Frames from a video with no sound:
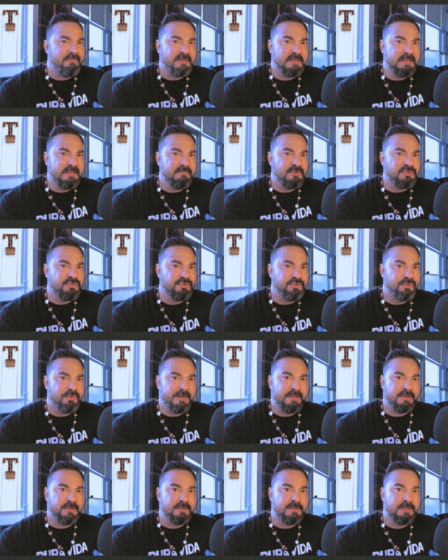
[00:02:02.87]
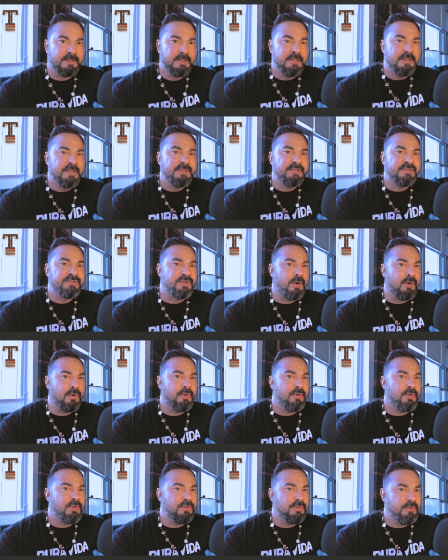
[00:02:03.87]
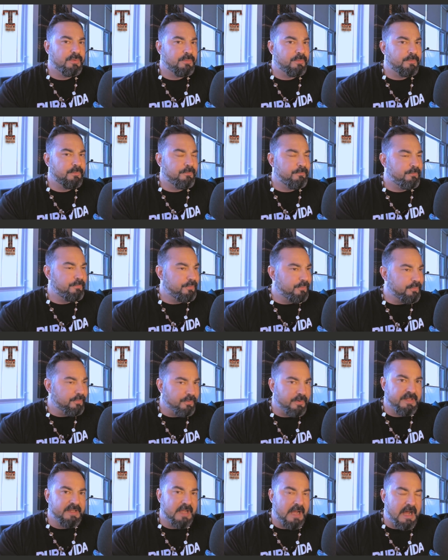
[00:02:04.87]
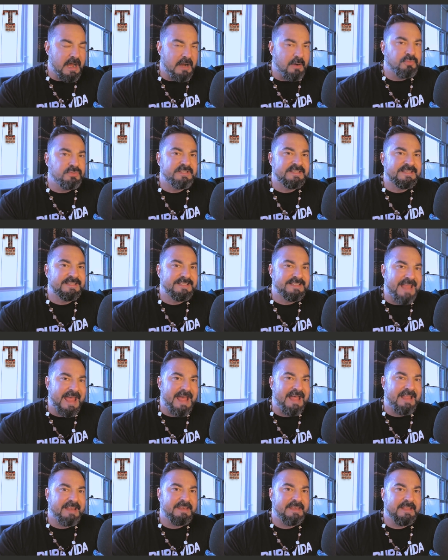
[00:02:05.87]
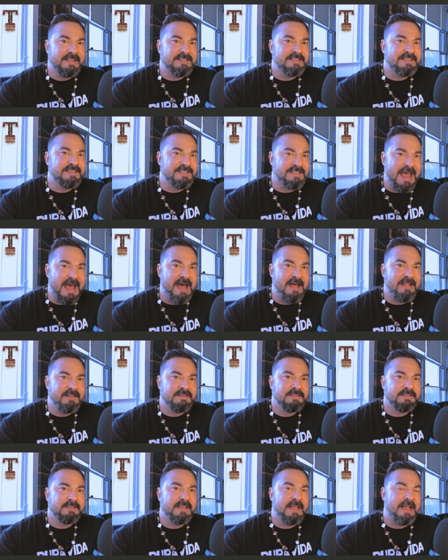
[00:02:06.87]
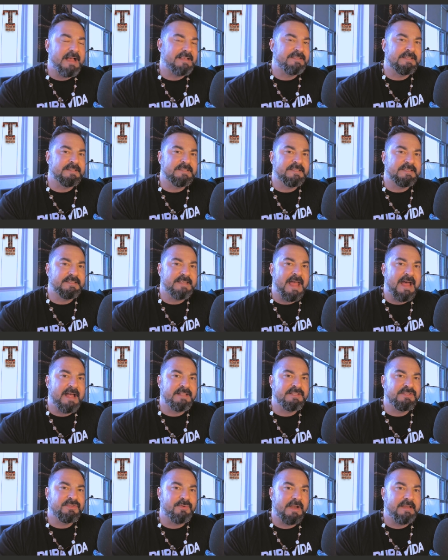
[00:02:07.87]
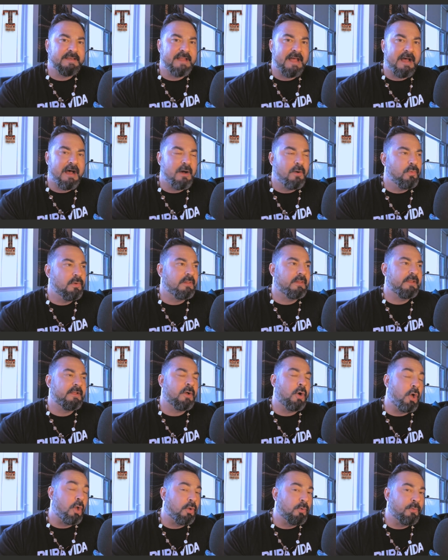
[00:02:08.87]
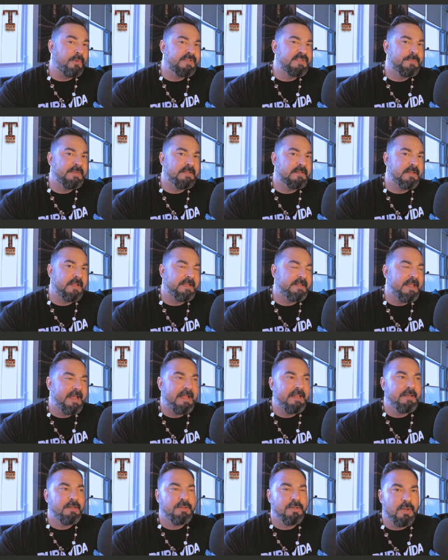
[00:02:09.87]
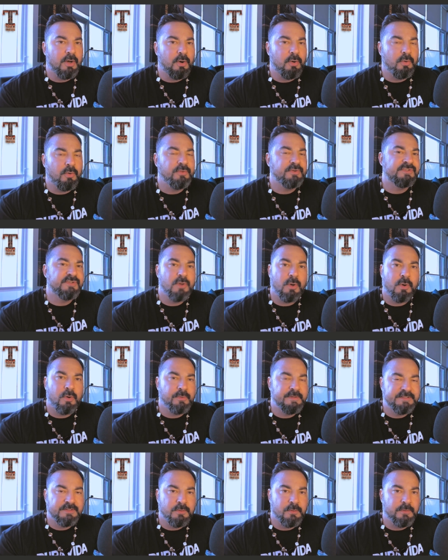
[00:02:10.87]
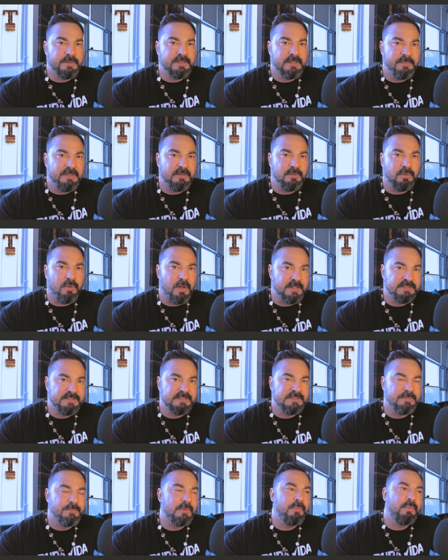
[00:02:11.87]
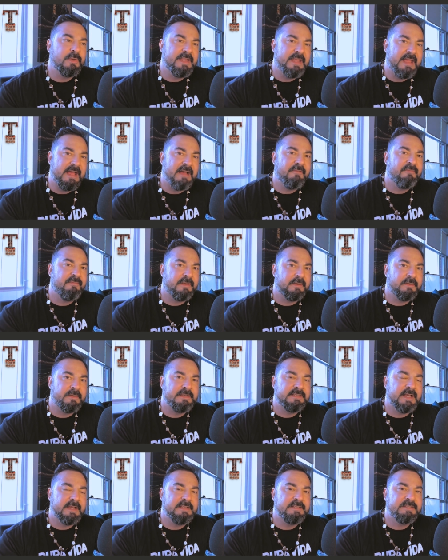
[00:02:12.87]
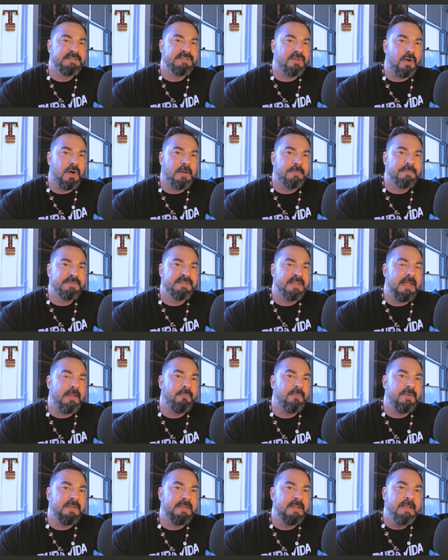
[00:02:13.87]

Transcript: even triggered. So pretty outstanding stats as it stands right now. Will it always be like that? No, there's always going to be losses, but we have very tight stops, and we